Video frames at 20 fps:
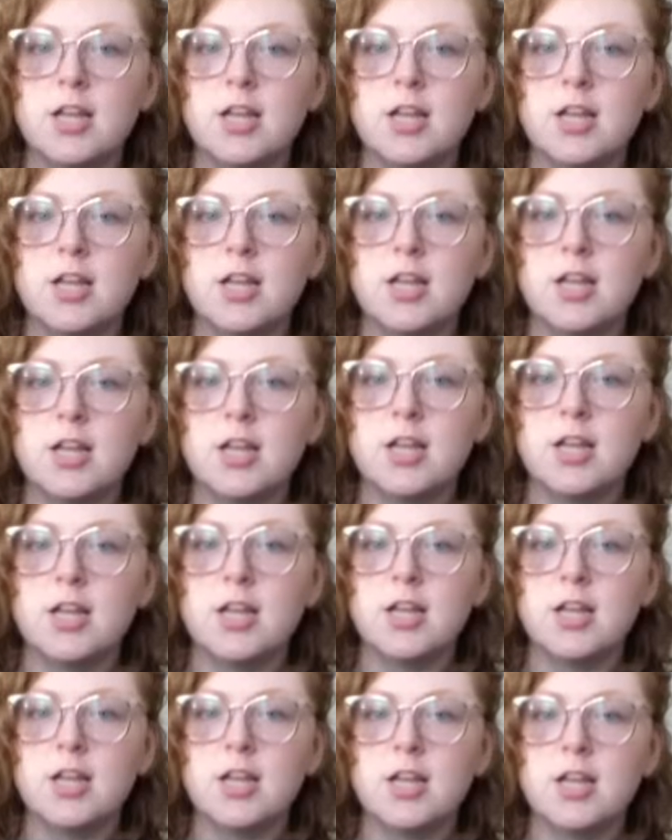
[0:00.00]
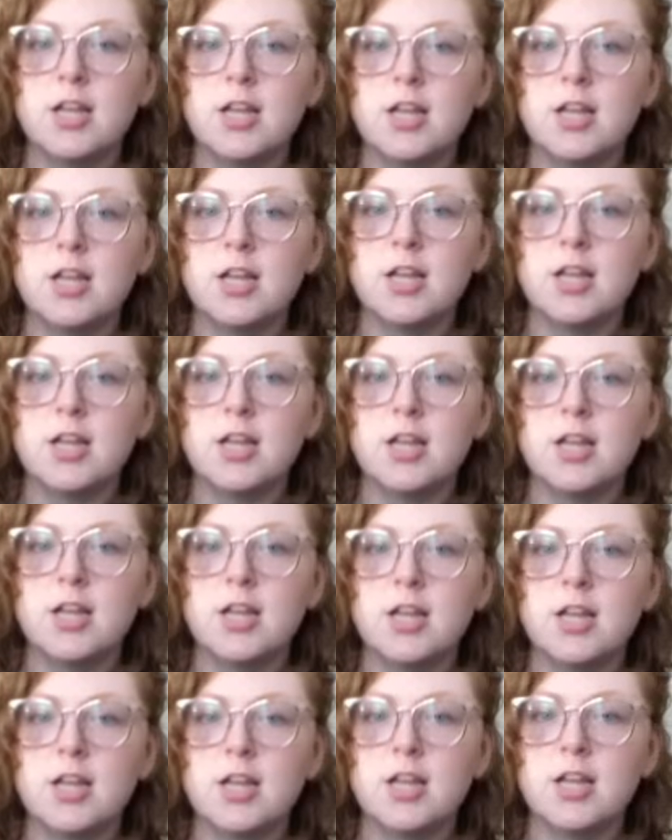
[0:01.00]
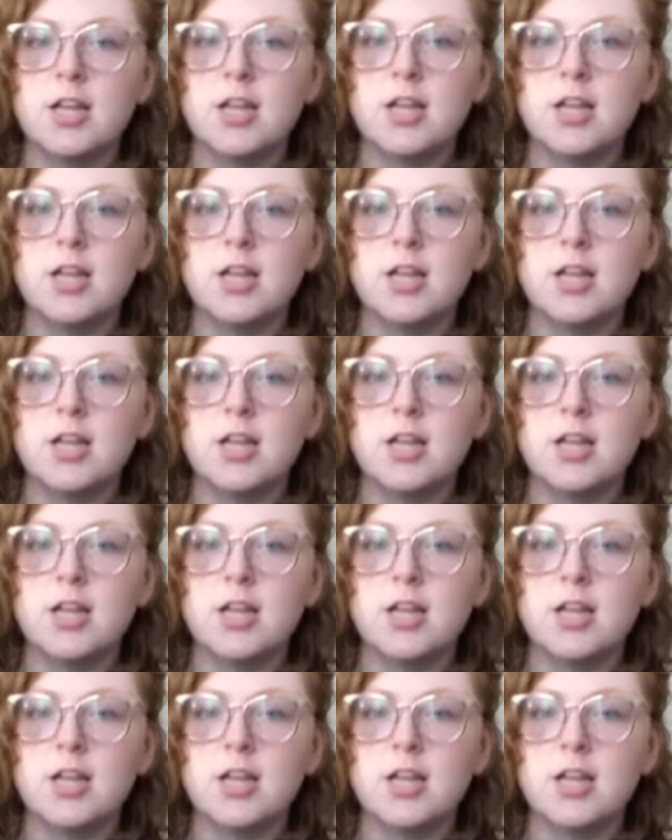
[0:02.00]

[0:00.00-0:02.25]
The person shown says nothing.